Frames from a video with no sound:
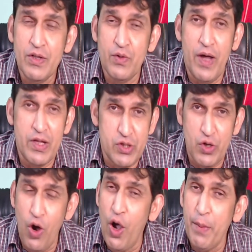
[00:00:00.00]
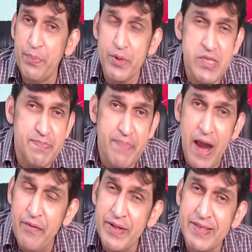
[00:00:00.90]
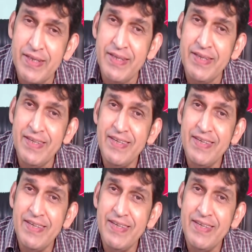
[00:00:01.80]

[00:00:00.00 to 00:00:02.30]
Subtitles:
to enjoy prosperity